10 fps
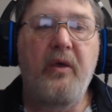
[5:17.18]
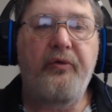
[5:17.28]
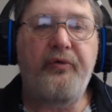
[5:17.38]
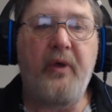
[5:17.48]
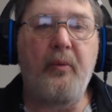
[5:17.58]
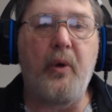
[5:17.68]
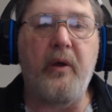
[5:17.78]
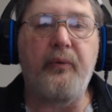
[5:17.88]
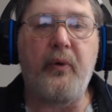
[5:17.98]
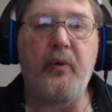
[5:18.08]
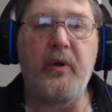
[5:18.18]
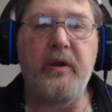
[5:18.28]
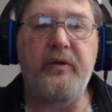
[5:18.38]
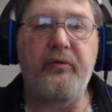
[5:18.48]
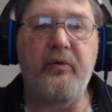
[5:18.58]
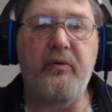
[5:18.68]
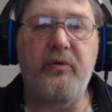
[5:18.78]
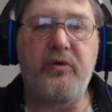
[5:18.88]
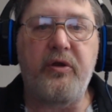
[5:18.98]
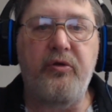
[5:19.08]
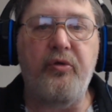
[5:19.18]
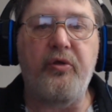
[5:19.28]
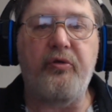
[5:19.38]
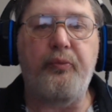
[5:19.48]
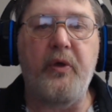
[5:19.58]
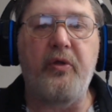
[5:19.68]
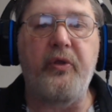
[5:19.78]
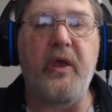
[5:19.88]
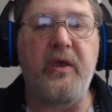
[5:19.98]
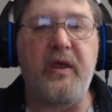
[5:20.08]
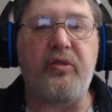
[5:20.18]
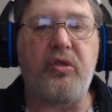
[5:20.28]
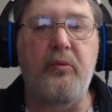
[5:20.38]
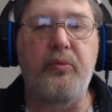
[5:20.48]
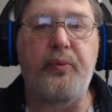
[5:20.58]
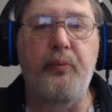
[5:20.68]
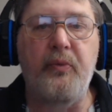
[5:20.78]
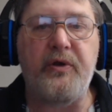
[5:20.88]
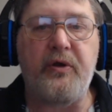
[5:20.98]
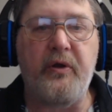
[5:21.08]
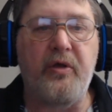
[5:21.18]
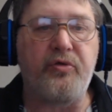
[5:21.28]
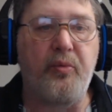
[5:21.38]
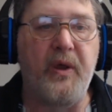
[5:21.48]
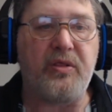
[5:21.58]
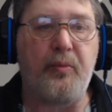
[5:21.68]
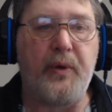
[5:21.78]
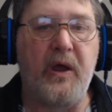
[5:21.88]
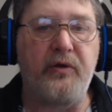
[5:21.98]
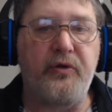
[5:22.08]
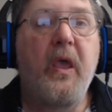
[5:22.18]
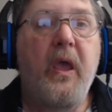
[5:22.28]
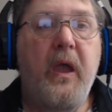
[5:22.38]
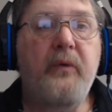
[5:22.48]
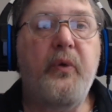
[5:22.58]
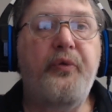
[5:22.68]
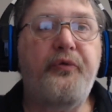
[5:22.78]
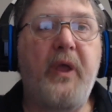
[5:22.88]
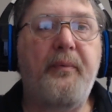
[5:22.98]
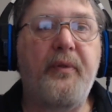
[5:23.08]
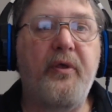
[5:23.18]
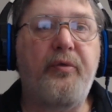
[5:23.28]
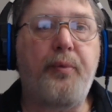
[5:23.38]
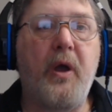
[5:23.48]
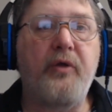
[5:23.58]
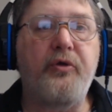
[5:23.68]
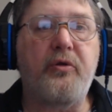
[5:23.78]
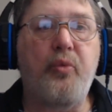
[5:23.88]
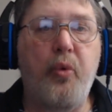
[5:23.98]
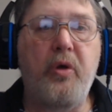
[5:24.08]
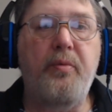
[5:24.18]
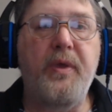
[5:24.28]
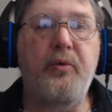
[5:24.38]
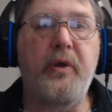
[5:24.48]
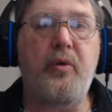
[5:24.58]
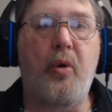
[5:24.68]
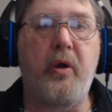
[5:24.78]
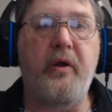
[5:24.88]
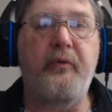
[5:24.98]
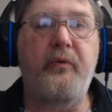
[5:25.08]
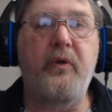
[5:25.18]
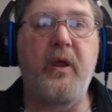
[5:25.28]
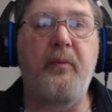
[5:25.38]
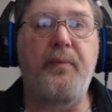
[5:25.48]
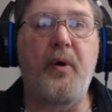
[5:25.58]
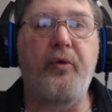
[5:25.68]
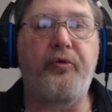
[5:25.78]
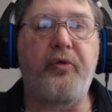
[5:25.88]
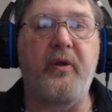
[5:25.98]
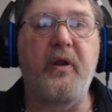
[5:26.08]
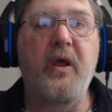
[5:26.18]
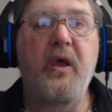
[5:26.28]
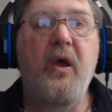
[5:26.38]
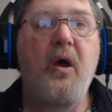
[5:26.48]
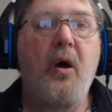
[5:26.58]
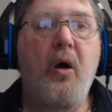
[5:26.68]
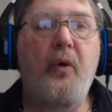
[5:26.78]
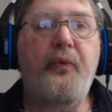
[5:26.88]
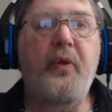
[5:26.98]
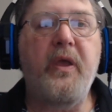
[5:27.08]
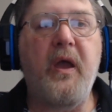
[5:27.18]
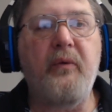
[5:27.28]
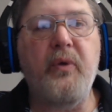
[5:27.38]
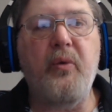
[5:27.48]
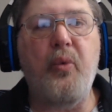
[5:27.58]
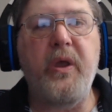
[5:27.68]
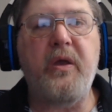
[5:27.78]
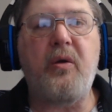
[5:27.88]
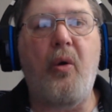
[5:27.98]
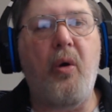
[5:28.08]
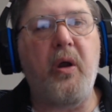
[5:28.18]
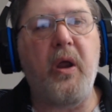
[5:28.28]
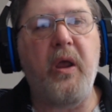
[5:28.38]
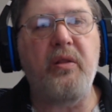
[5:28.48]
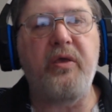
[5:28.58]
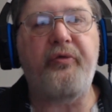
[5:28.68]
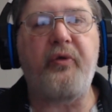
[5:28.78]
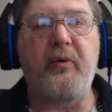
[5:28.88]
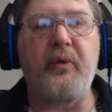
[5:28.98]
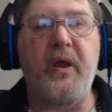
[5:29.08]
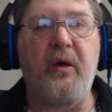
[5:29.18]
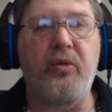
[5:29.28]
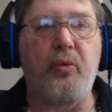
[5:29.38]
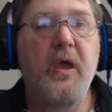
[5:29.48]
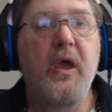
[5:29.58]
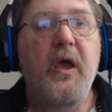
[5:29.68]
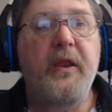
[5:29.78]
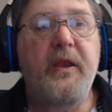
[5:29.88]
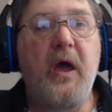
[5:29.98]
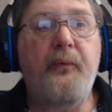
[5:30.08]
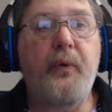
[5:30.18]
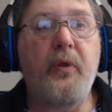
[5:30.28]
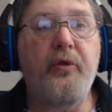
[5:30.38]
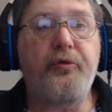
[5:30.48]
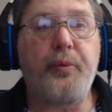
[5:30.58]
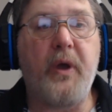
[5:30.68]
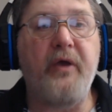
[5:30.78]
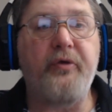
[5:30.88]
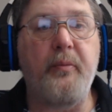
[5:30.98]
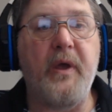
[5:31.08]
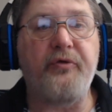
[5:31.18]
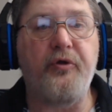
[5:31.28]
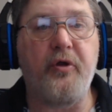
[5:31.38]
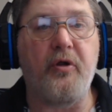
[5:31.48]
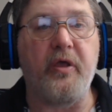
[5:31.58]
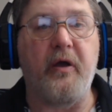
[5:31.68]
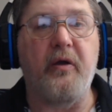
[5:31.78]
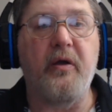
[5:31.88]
somewhere for you to do this build and get the material to make the pontoon. Every step of this project will be recorded and posted, hopefully every week or at least every other week. Now for the surprise I mentioned earlier.